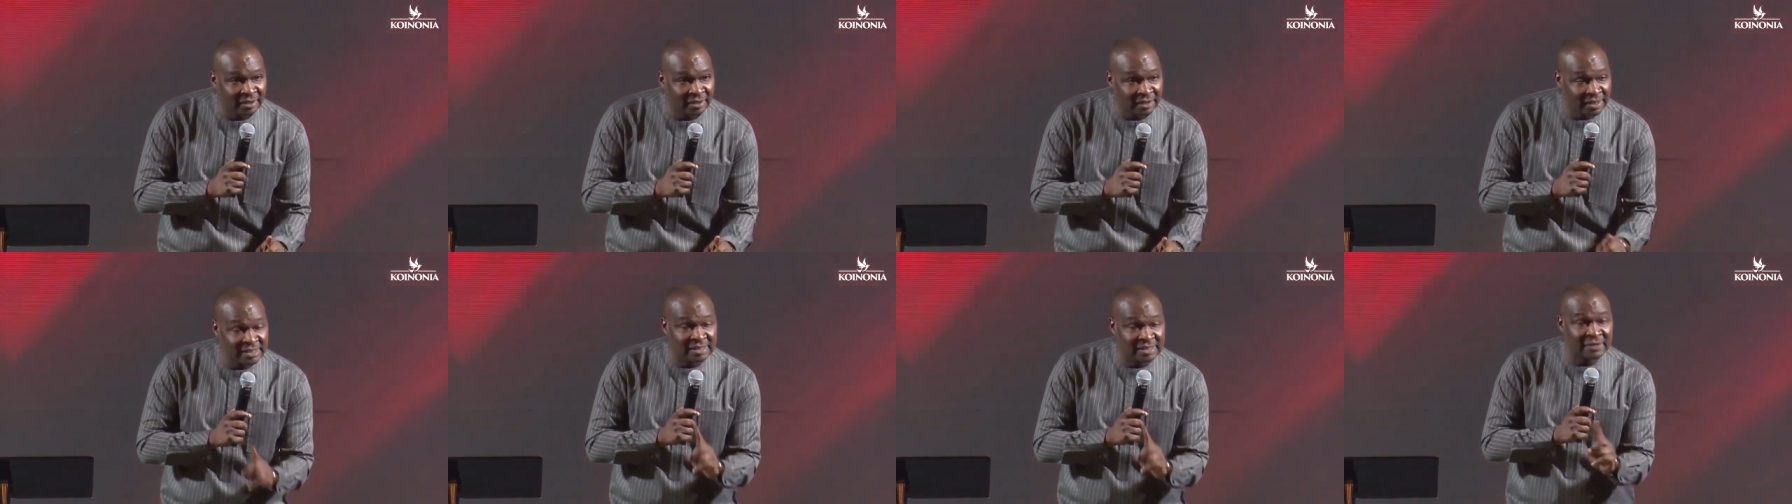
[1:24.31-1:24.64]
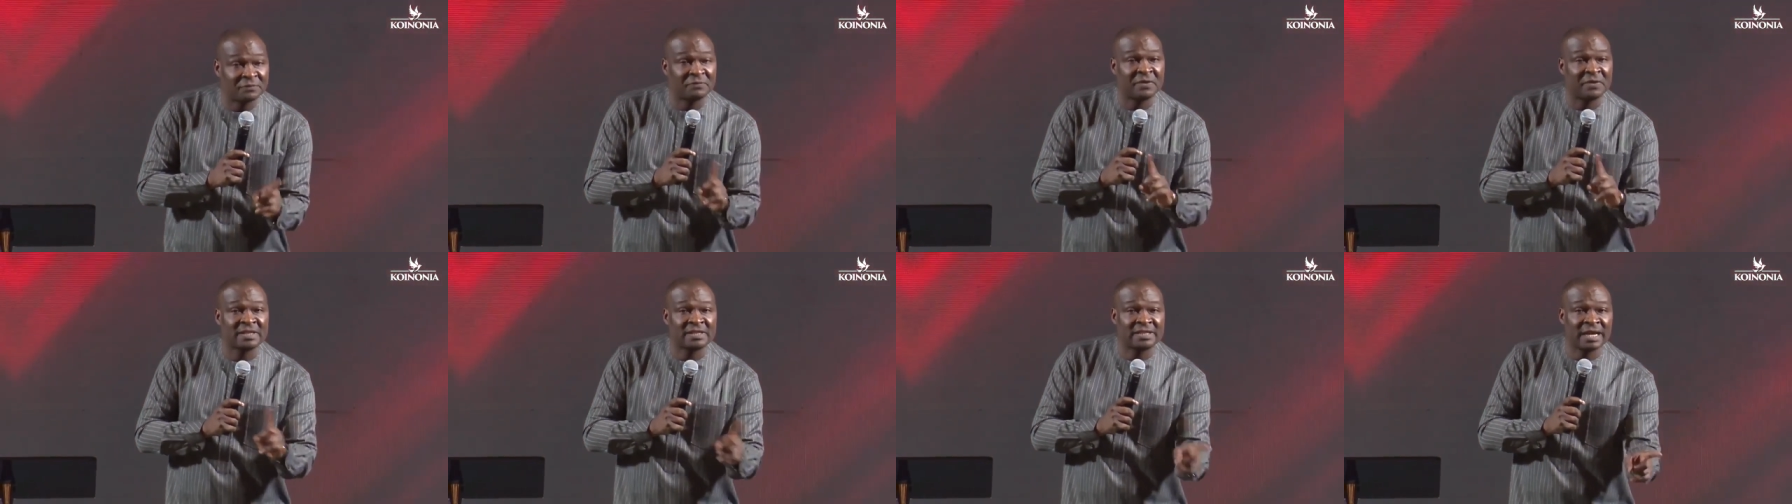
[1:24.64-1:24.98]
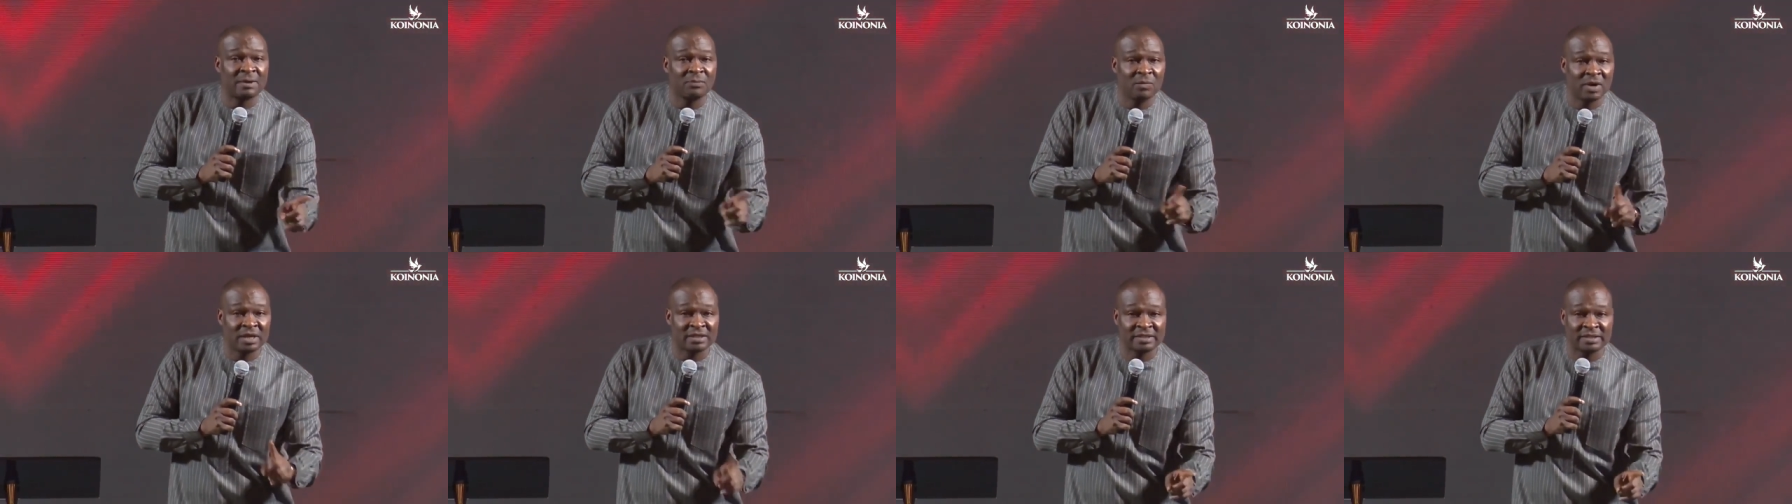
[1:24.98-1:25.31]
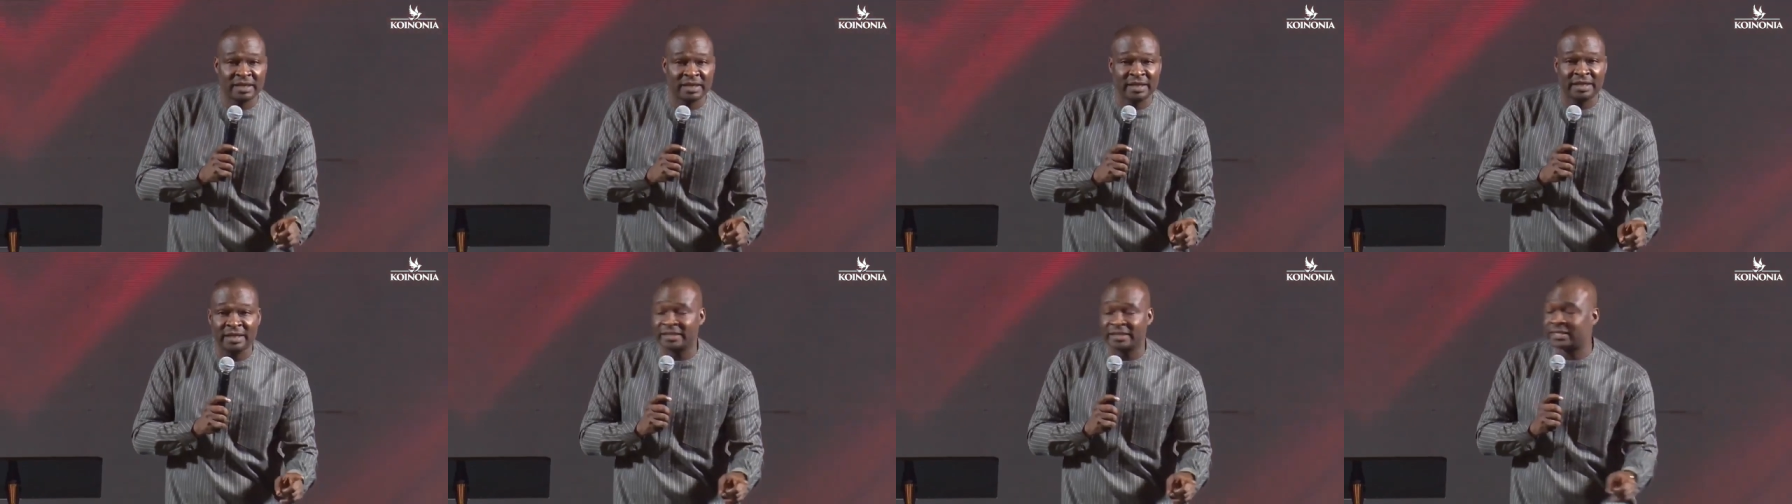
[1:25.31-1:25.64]
This is the first time we're
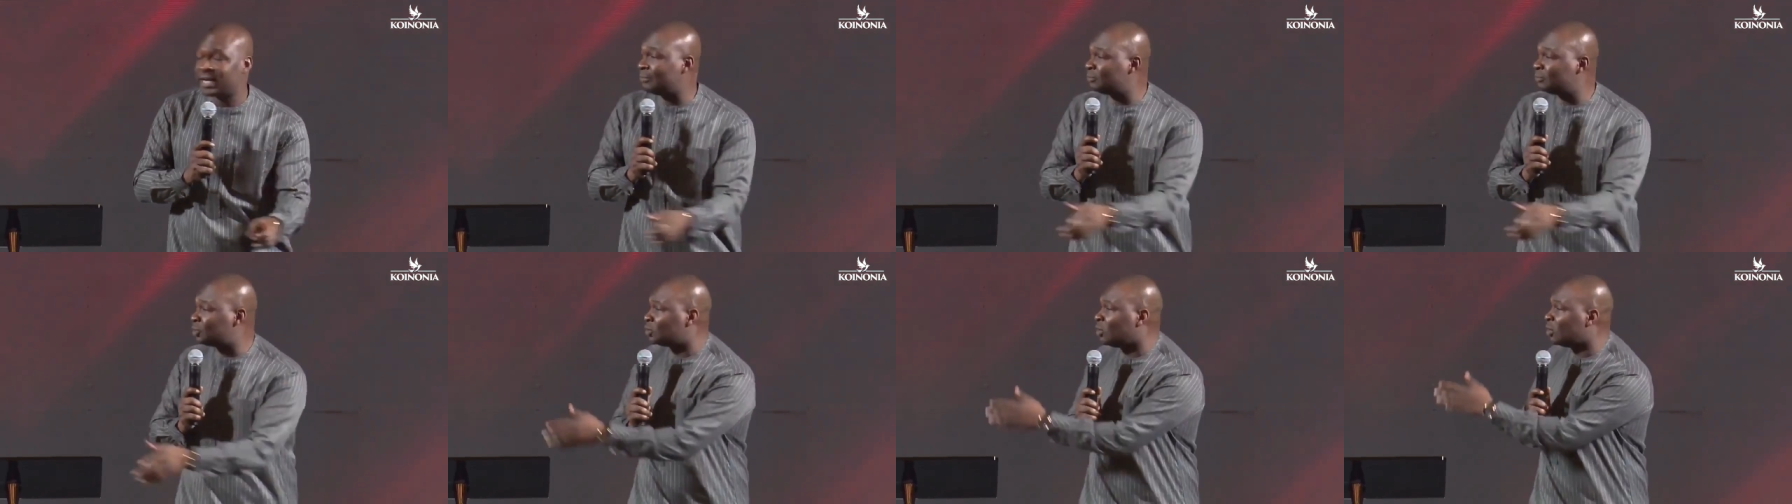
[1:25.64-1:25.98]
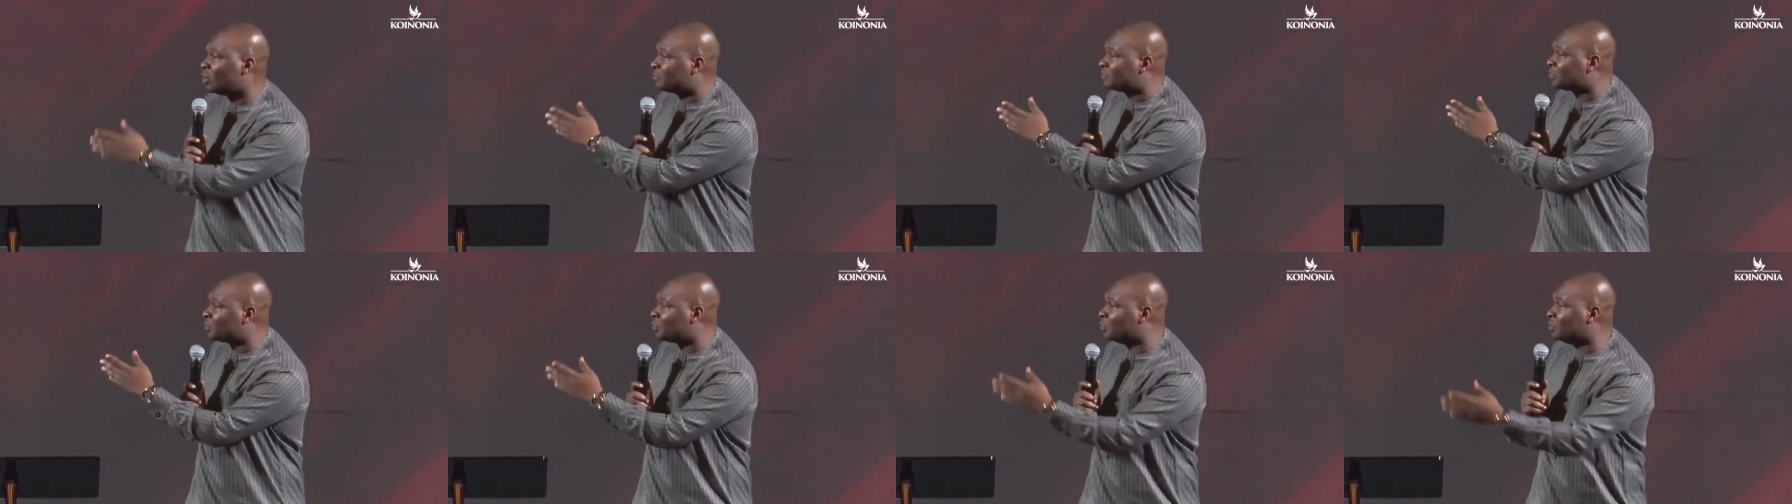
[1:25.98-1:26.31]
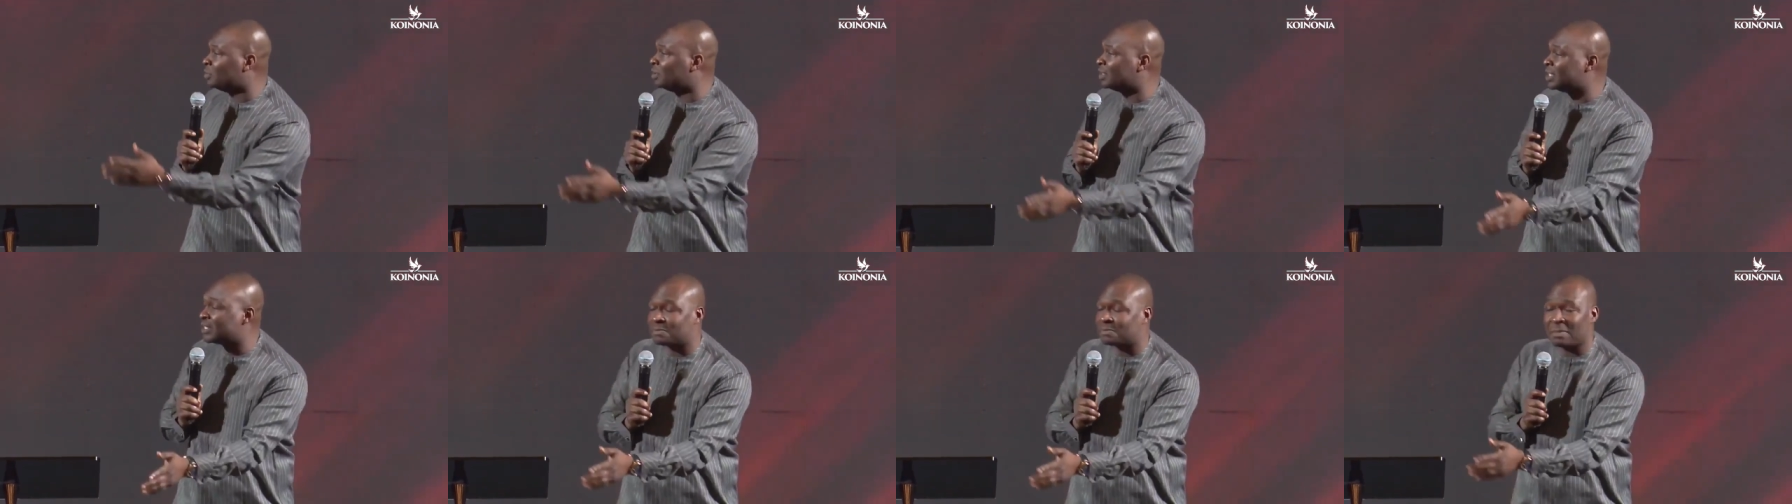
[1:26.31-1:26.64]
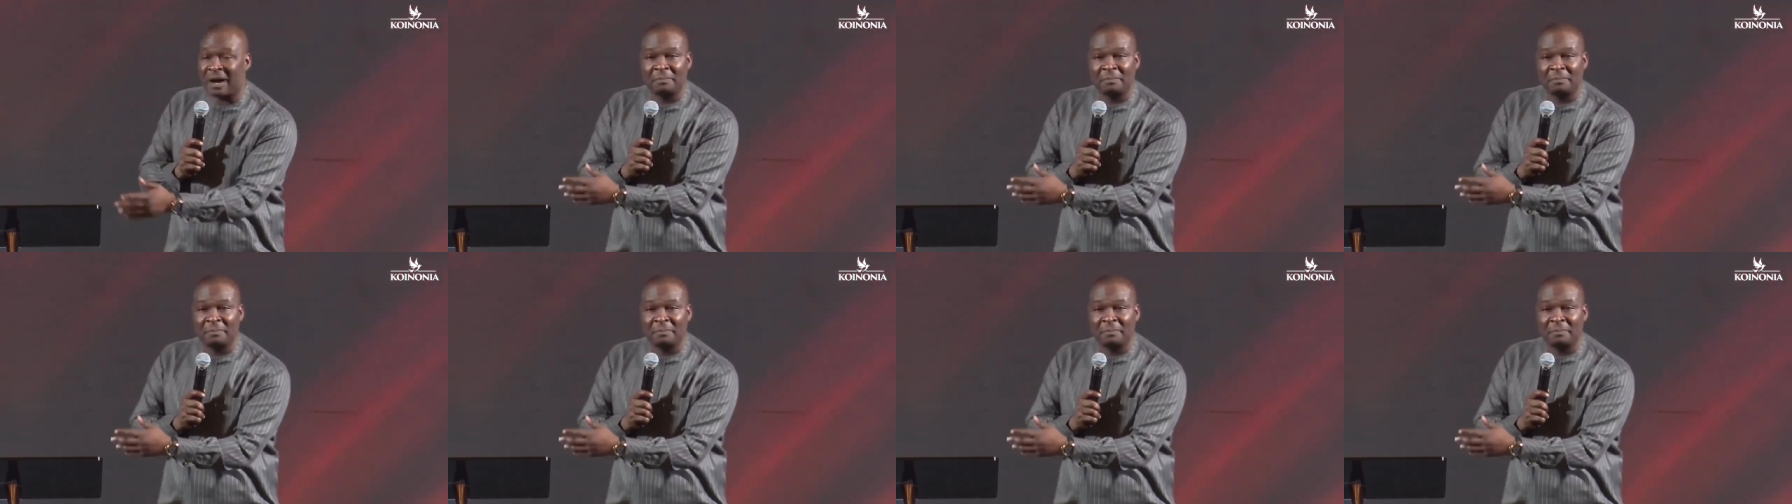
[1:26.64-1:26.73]
singing it here. I'm sure soon this